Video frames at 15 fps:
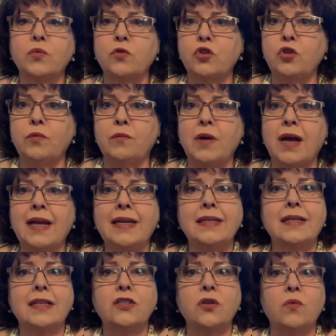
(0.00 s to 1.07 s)
Would you
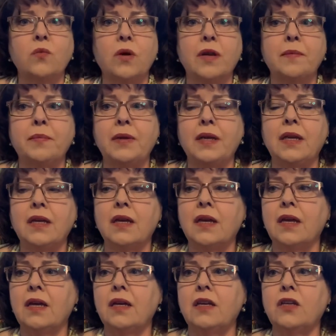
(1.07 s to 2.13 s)
mind? I don't want to be,
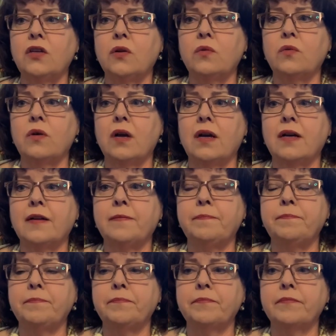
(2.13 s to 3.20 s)
you know,
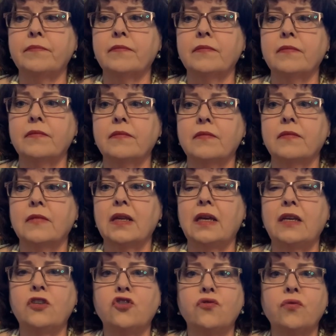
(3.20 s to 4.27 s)
um,
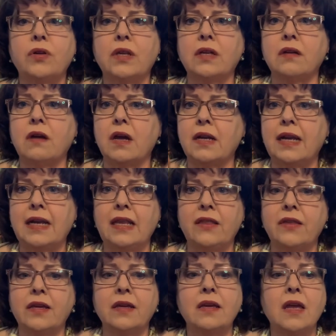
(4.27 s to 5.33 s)
intruding on
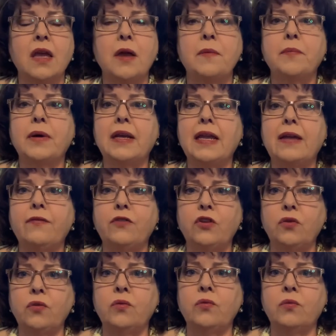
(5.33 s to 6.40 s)
anything. But if
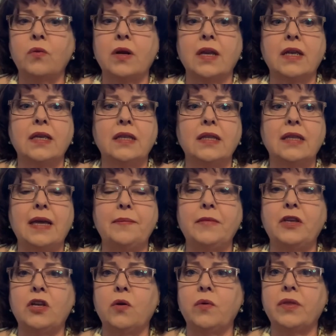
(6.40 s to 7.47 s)
you want to let
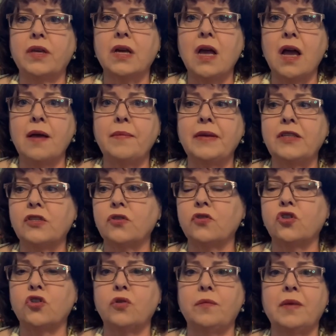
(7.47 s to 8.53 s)
me know in the comments or
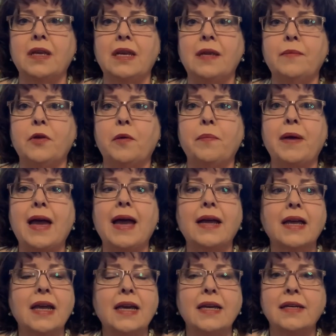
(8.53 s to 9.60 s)
shoot me an email
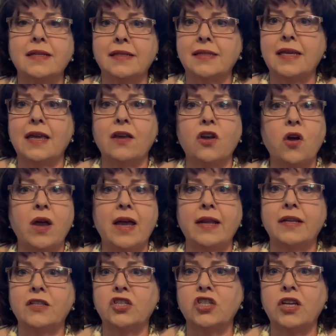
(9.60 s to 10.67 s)
back to say, go
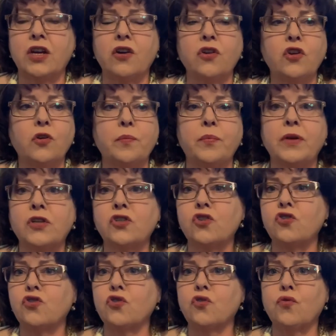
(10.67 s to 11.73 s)
ahead and share, your
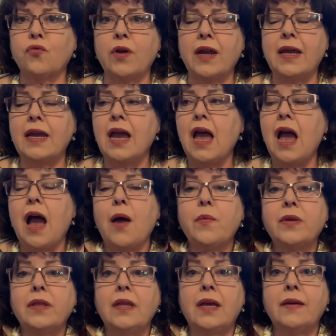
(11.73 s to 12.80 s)
pictures are great. I
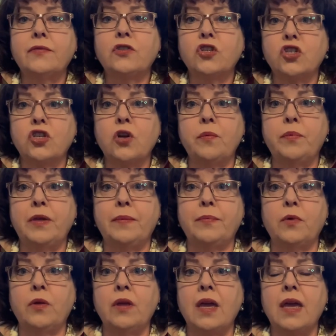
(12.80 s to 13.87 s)
would love to show
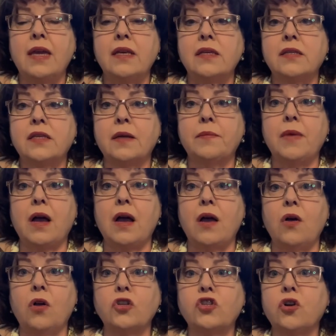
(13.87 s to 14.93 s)
people some
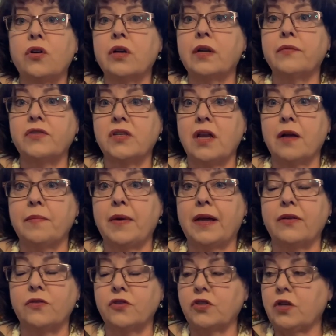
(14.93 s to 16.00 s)
alternative
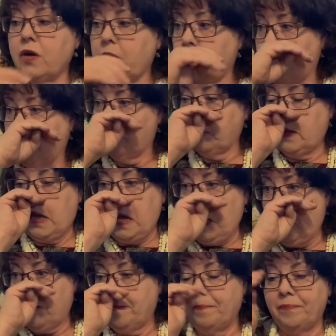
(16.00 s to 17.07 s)
stockpiles. So
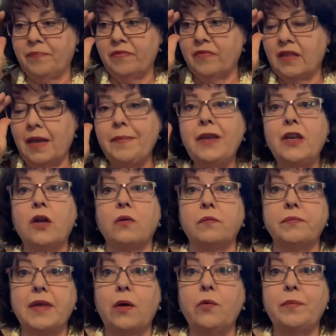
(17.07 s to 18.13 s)
um, let me know.
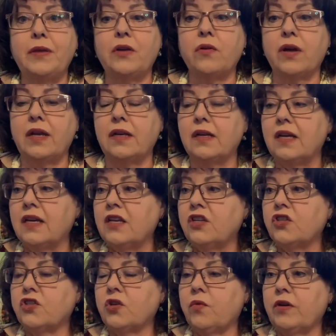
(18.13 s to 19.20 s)
That would be great.
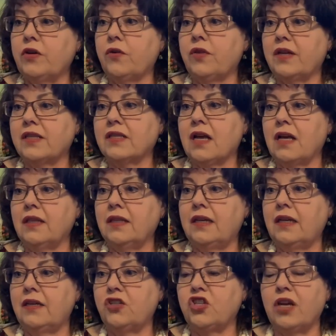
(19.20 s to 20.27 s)
So I know that's
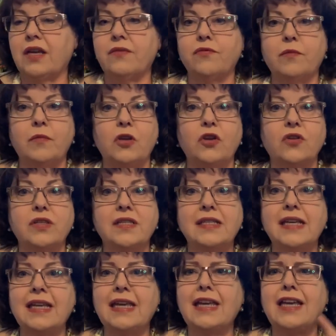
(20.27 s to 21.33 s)
Colleen Jan from New York
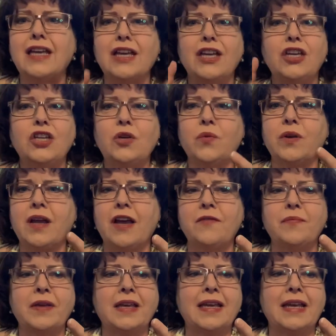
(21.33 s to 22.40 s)
City. You and I have
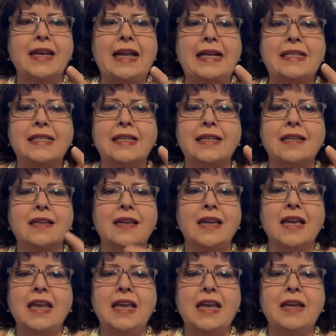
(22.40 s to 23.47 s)
been connecting
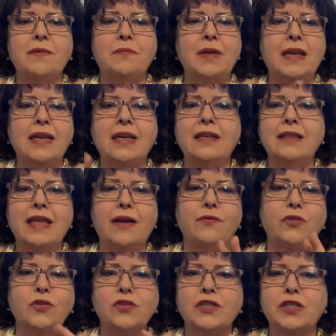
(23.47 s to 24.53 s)
in many
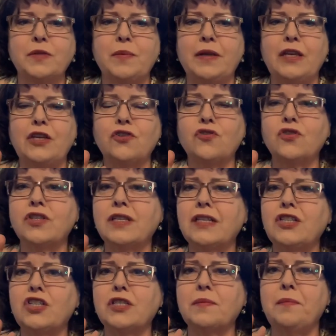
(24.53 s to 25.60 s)
levels. It's been
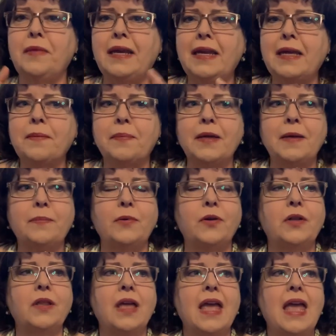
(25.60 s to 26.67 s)
interesting just meeting
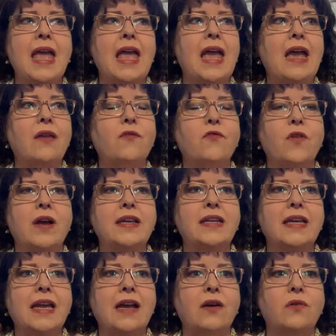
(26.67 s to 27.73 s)
people and
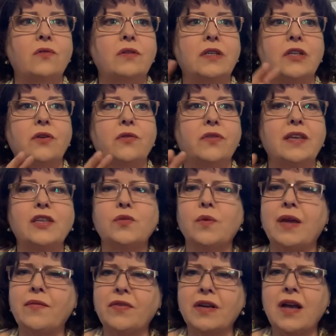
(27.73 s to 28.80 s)
finding out, you know, things we
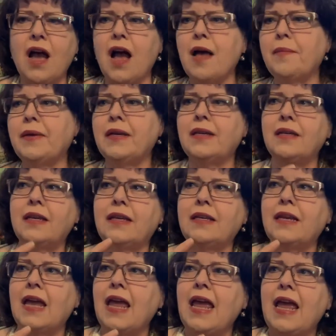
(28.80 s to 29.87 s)
have in common
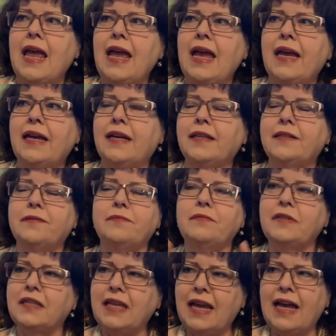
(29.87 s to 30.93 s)
and and
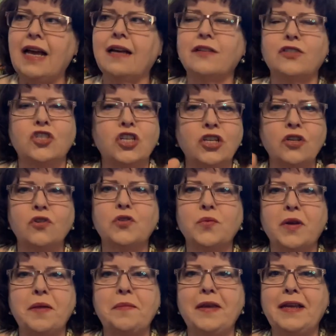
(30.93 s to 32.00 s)
yeah, she knows
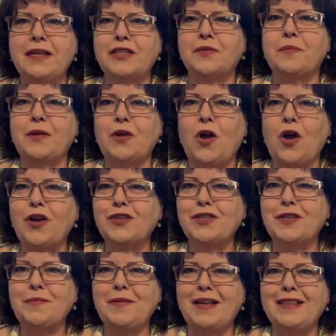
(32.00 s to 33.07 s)
what I mean. It's been
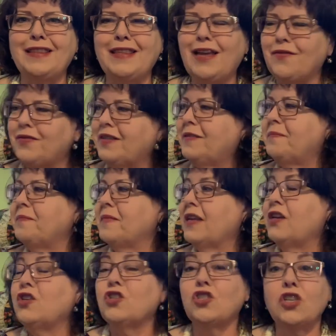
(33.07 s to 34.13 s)
awesome. I love it.
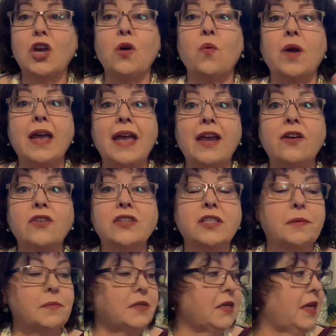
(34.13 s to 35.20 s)
So here's
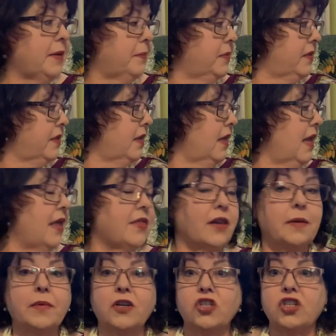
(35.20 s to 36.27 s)
some tips that
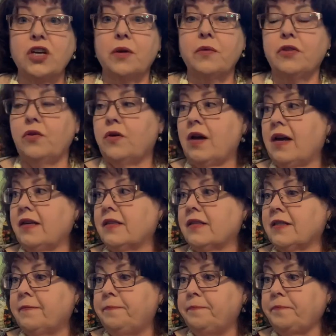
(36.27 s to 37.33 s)
I'm going to share with you guys.